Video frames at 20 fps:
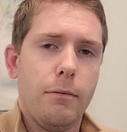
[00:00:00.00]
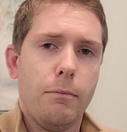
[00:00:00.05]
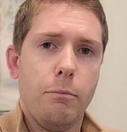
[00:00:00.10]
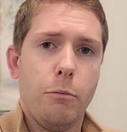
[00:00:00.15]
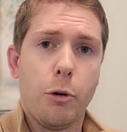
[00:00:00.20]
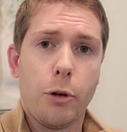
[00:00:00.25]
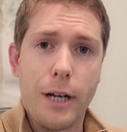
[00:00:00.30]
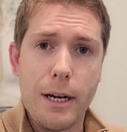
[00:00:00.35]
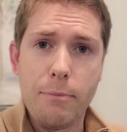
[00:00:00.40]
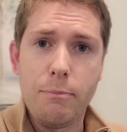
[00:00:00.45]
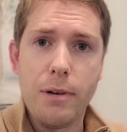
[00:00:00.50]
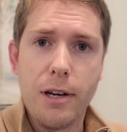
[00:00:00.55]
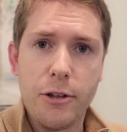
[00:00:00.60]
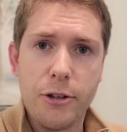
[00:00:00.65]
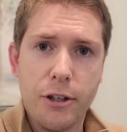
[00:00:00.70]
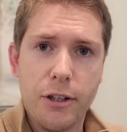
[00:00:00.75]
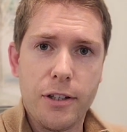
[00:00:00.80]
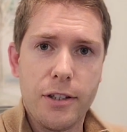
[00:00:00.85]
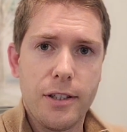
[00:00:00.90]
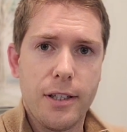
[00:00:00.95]
more
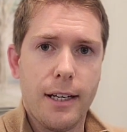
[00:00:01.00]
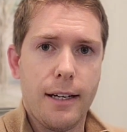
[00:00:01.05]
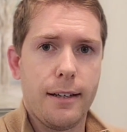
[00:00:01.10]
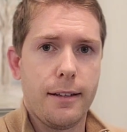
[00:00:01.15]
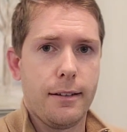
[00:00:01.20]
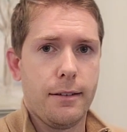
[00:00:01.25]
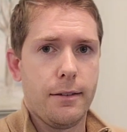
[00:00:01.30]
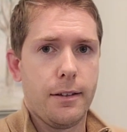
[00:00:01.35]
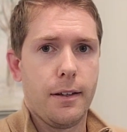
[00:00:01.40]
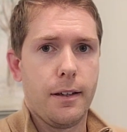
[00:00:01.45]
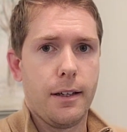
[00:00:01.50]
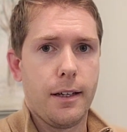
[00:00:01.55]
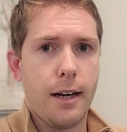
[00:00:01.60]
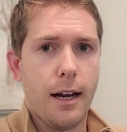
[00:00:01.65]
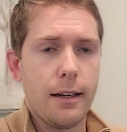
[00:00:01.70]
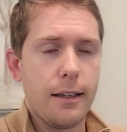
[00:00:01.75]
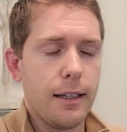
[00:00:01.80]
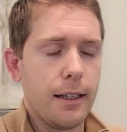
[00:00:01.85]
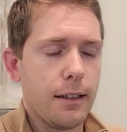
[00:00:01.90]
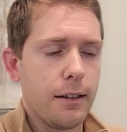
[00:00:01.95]
ambitious in
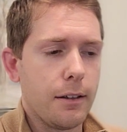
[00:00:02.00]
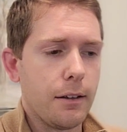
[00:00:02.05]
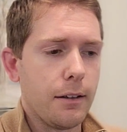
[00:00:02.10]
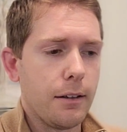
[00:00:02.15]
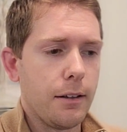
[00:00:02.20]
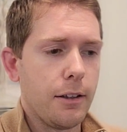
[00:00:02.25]
cutting